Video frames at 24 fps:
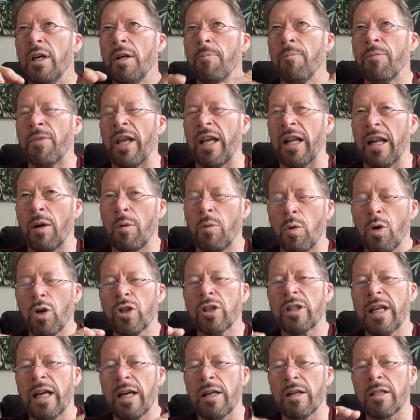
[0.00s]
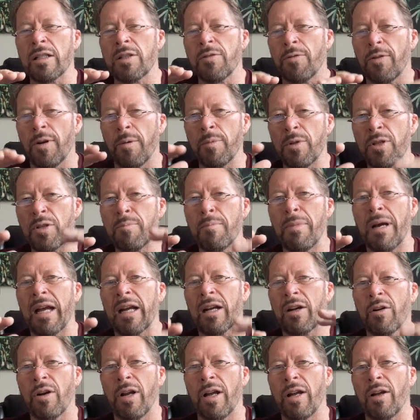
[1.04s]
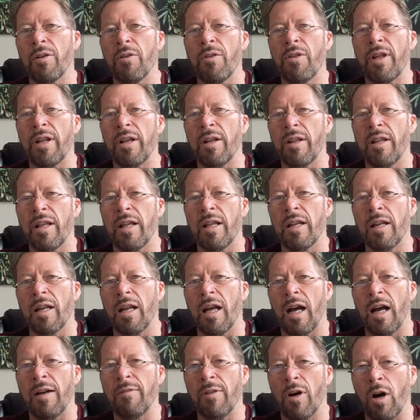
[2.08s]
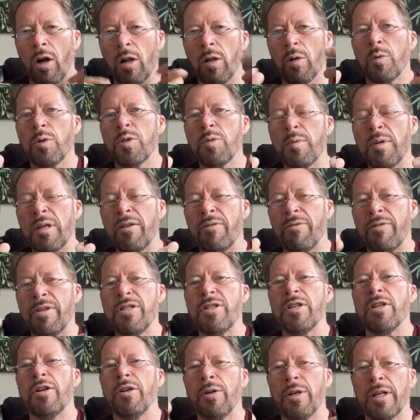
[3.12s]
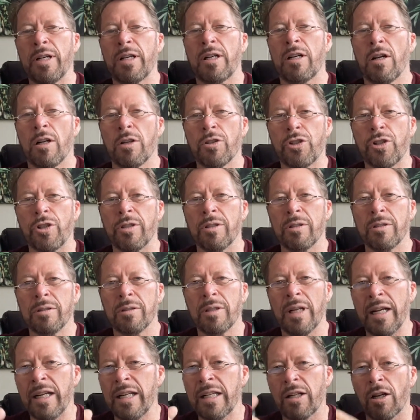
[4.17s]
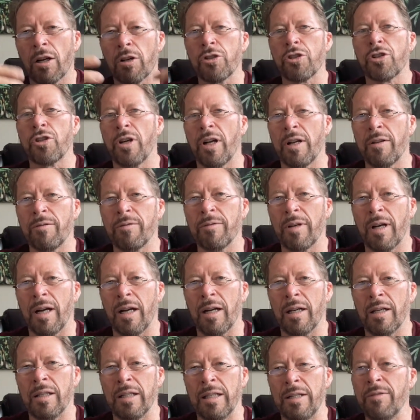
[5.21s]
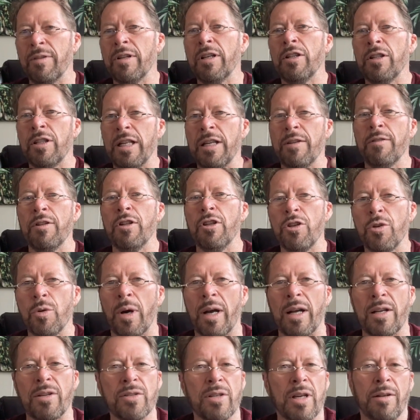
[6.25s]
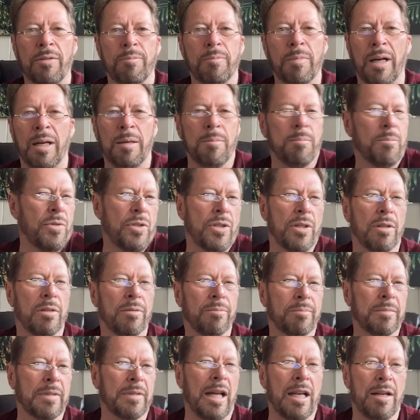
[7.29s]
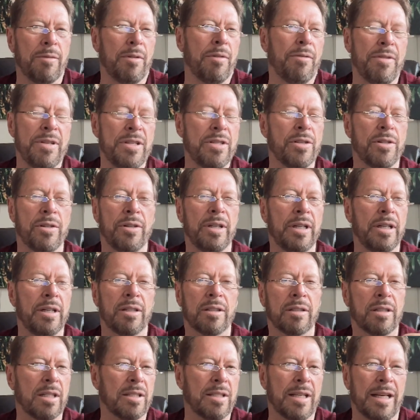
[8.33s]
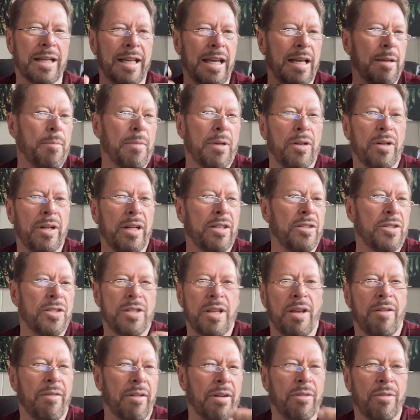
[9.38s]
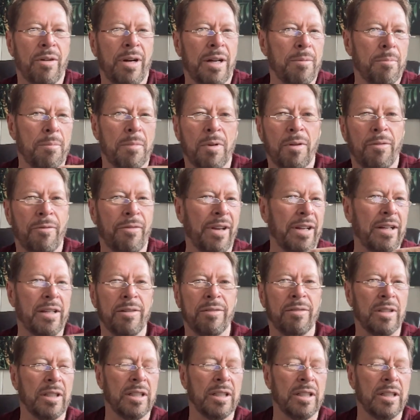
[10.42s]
and I worked out it's from this background that I've always been a visitor in a culture, any culture even the U.S. I'm still kind of a visitor here because I came here at age 7, right? Effectively.